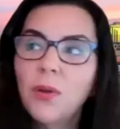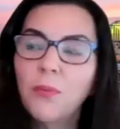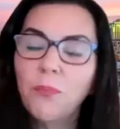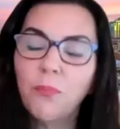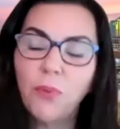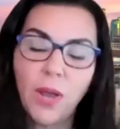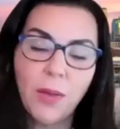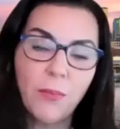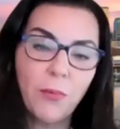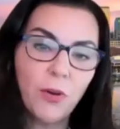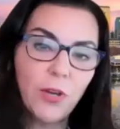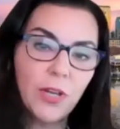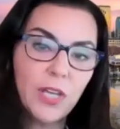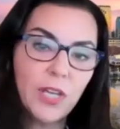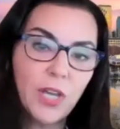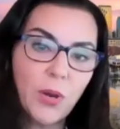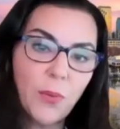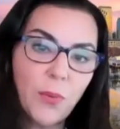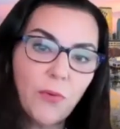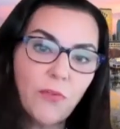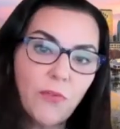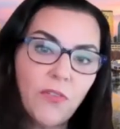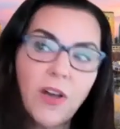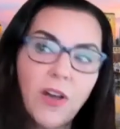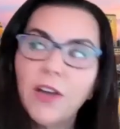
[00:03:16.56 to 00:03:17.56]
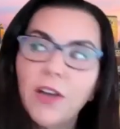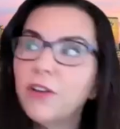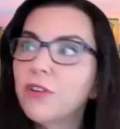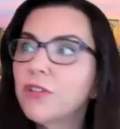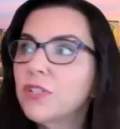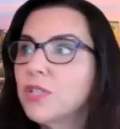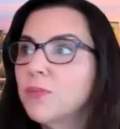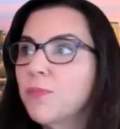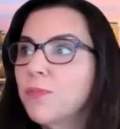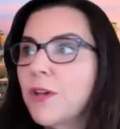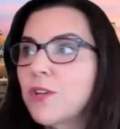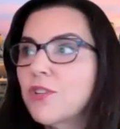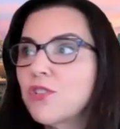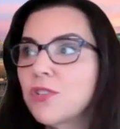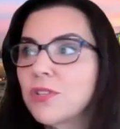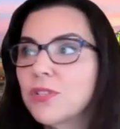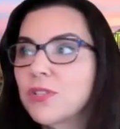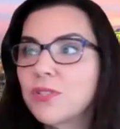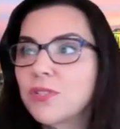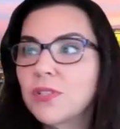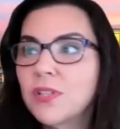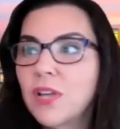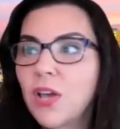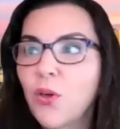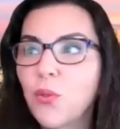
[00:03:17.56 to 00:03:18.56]
primary care providers,
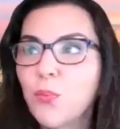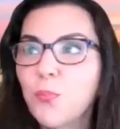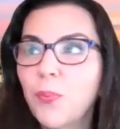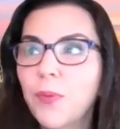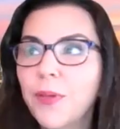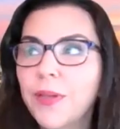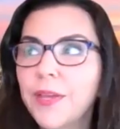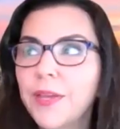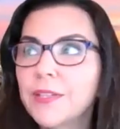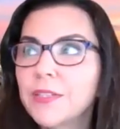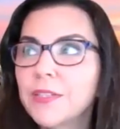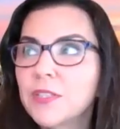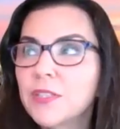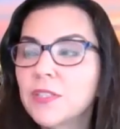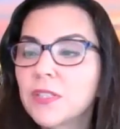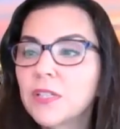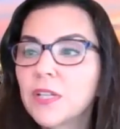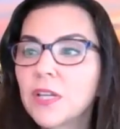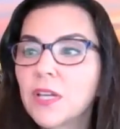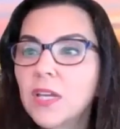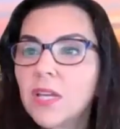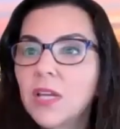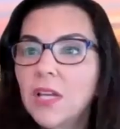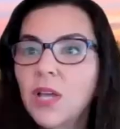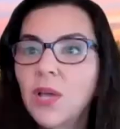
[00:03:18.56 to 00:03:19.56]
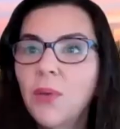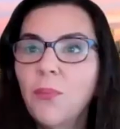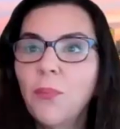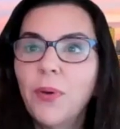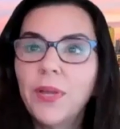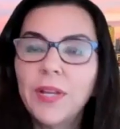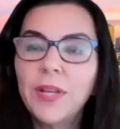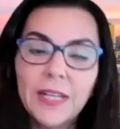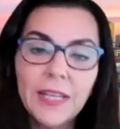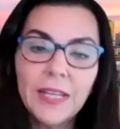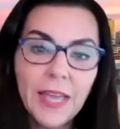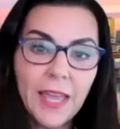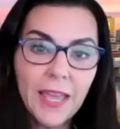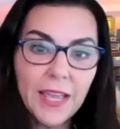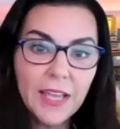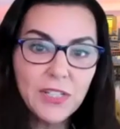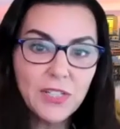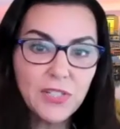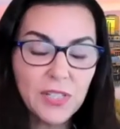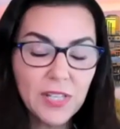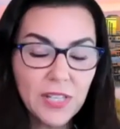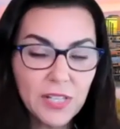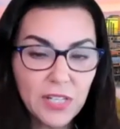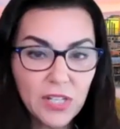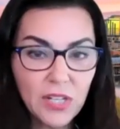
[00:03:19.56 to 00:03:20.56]
specialists, and health plans. But in
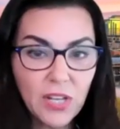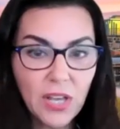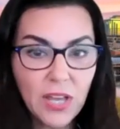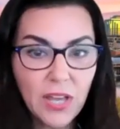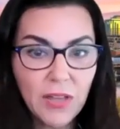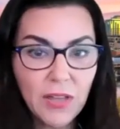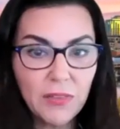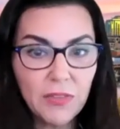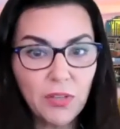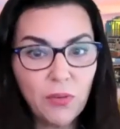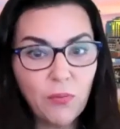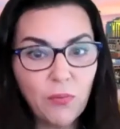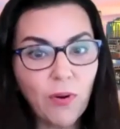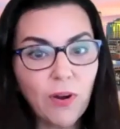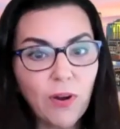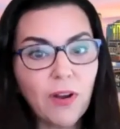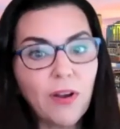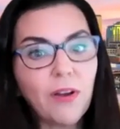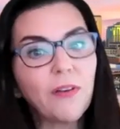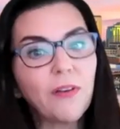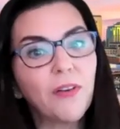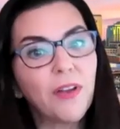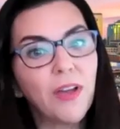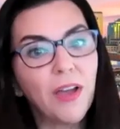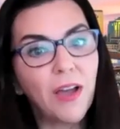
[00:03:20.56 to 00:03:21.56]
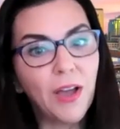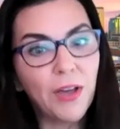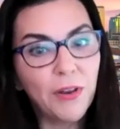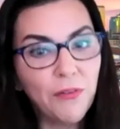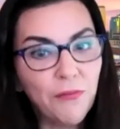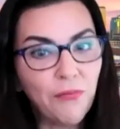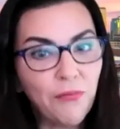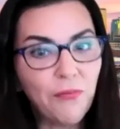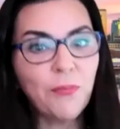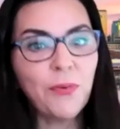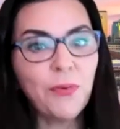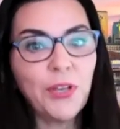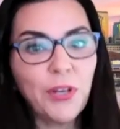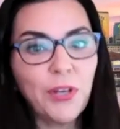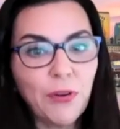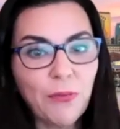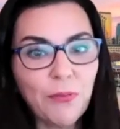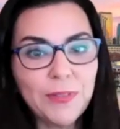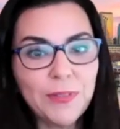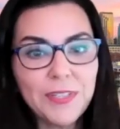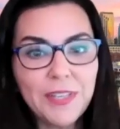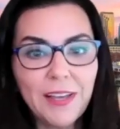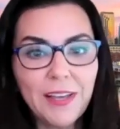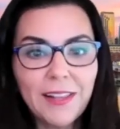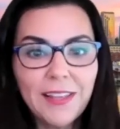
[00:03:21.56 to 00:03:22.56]
case that uh, you are unfamiliar
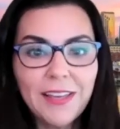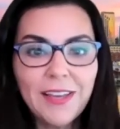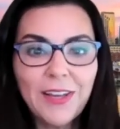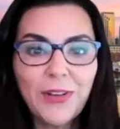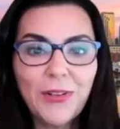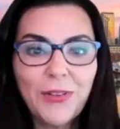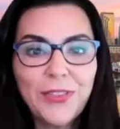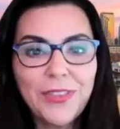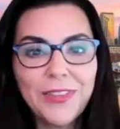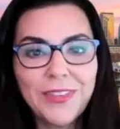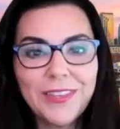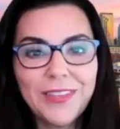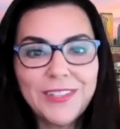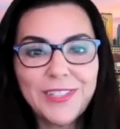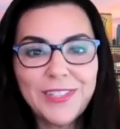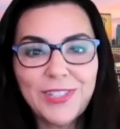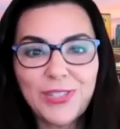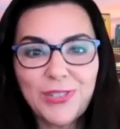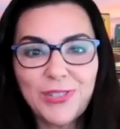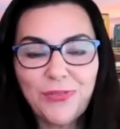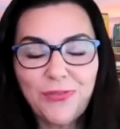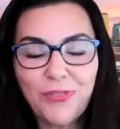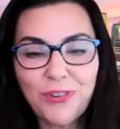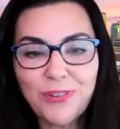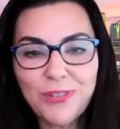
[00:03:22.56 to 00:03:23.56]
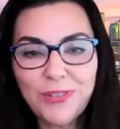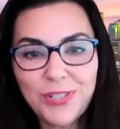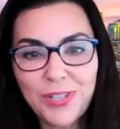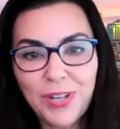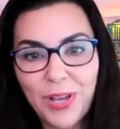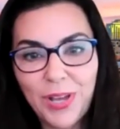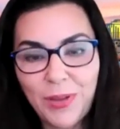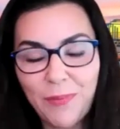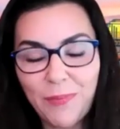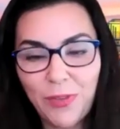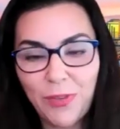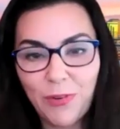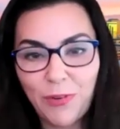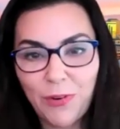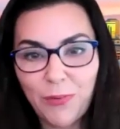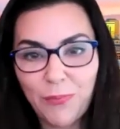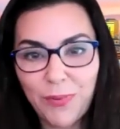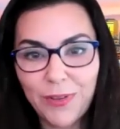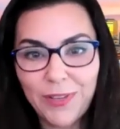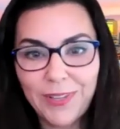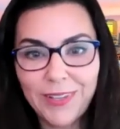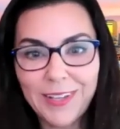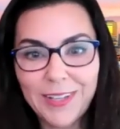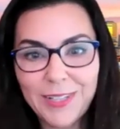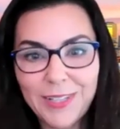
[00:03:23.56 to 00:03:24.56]
with telehealth and this is the first time you're
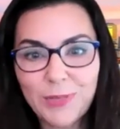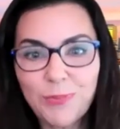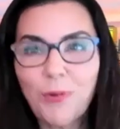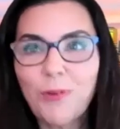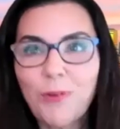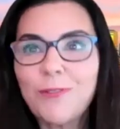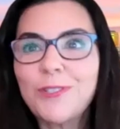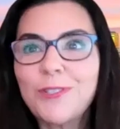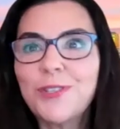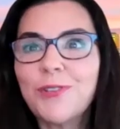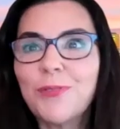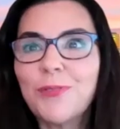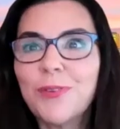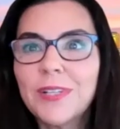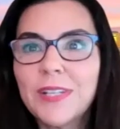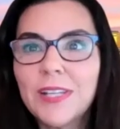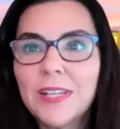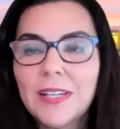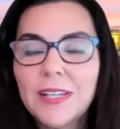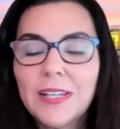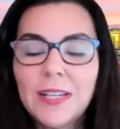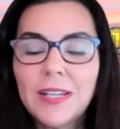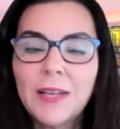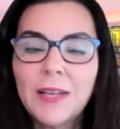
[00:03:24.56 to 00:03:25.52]
being exposed to it,